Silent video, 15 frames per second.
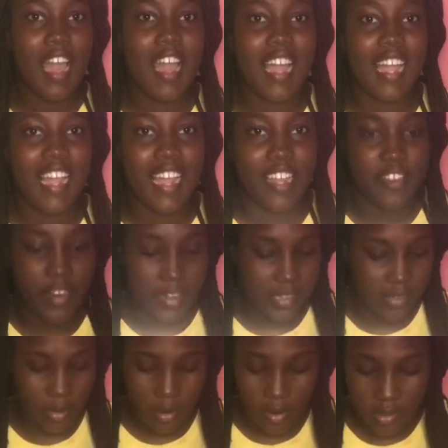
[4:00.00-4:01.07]
Alright, great. So
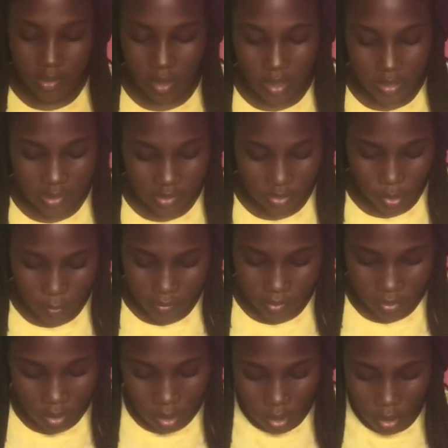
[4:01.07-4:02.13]
I cut all the soaps.
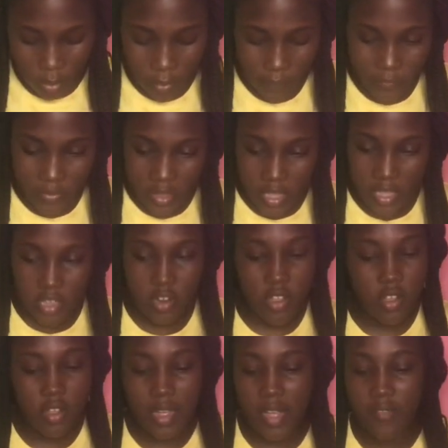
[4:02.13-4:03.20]
Now, you're going
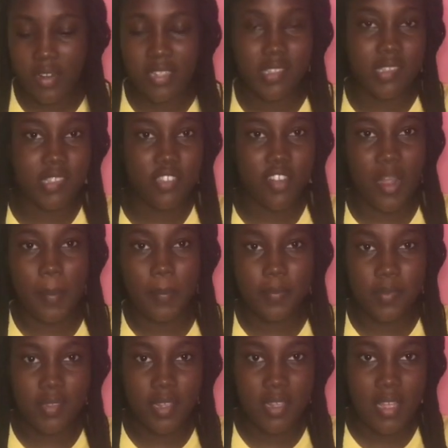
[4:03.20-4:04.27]
to have a little
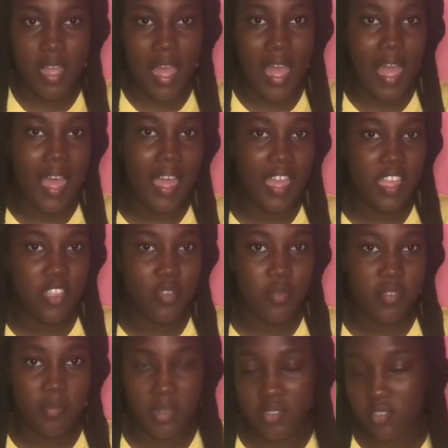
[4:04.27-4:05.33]
scraps. I use
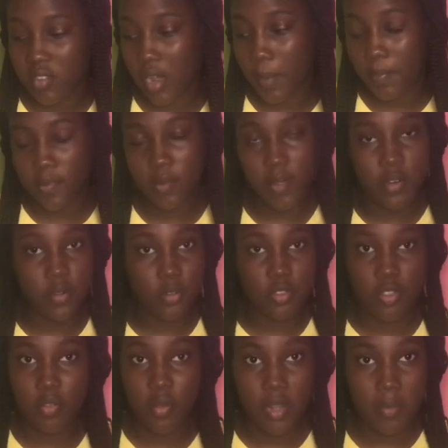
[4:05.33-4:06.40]
my scraps, so I don't
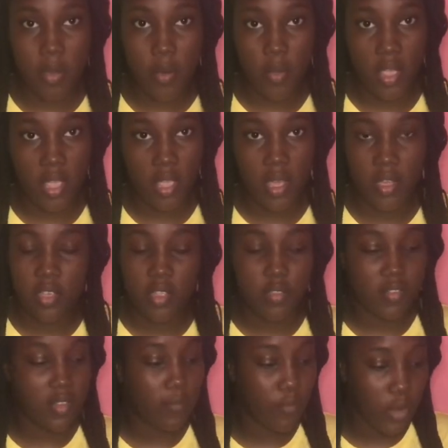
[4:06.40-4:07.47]
throw them away. I can use
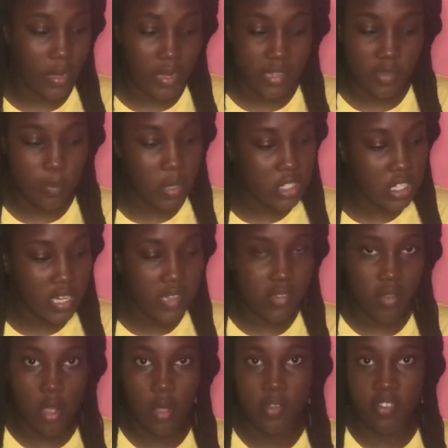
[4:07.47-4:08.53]
them for our next project, so
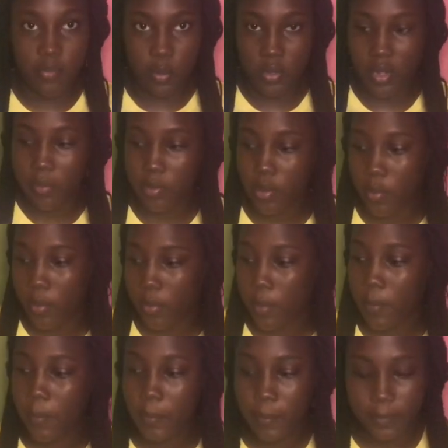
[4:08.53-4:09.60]
I always put them
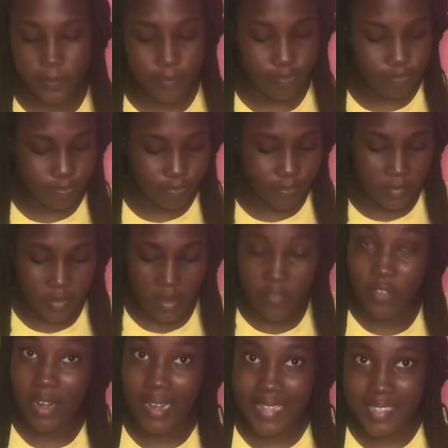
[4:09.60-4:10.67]
down for
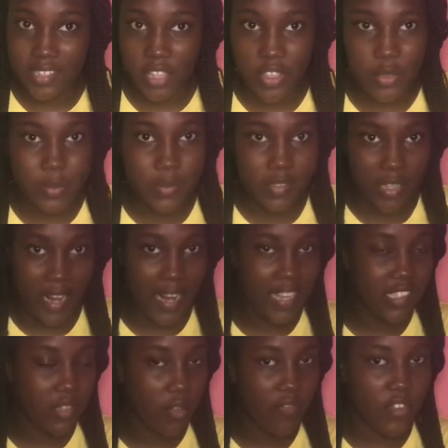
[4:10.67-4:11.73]
later use. Alright,
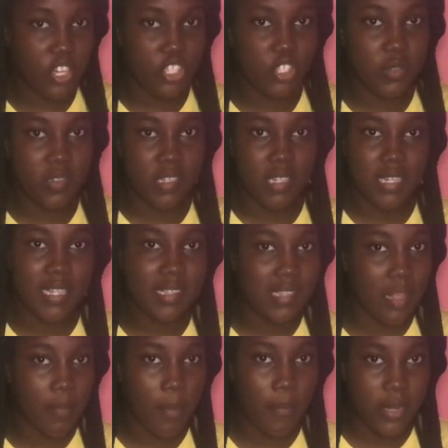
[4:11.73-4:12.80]
so finish using this. Let
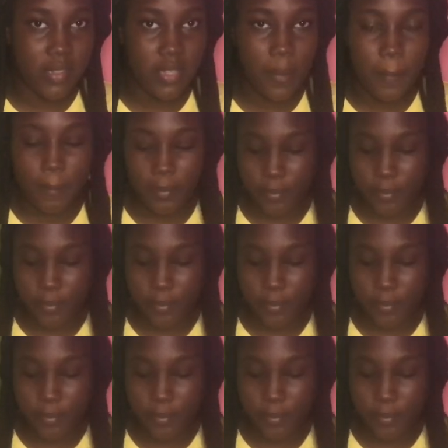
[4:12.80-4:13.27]
me put it up.